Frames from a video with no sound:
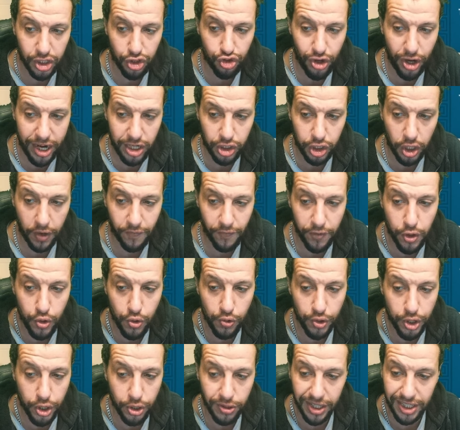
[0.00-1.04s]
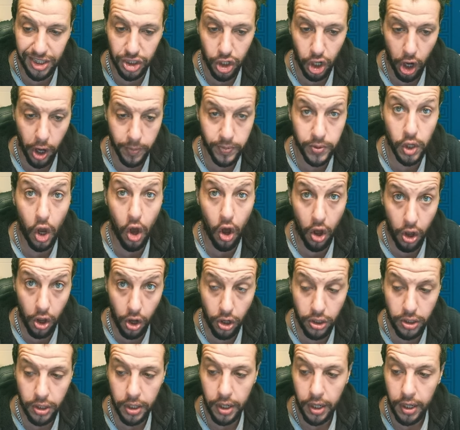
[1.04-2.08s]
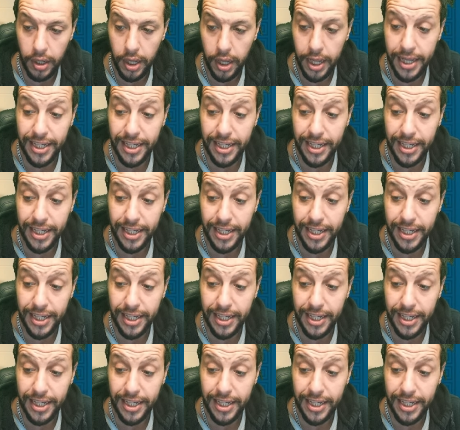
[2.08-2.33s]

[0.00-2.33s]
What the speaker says: strategic view unit types on,